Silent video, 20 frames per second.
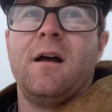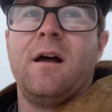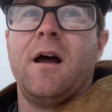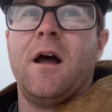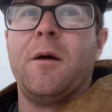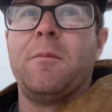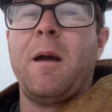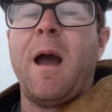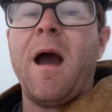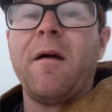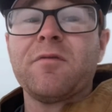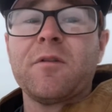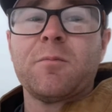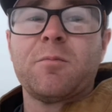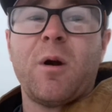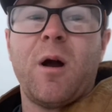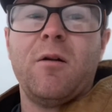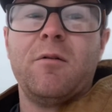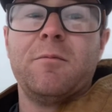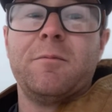Half the
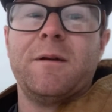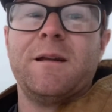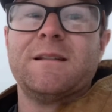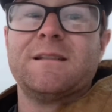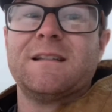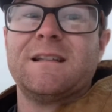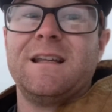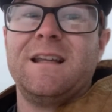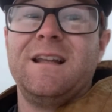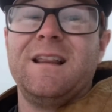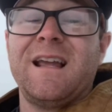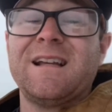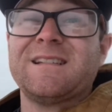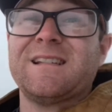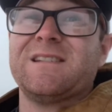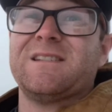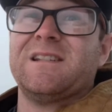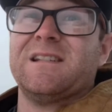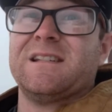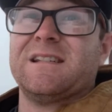problem is he likes
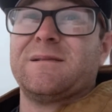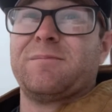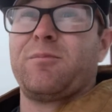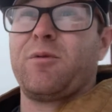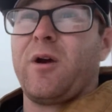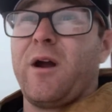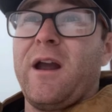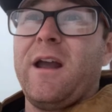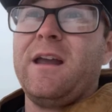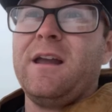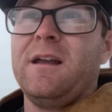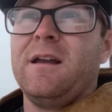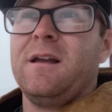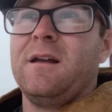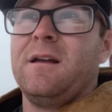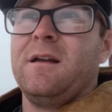us to spray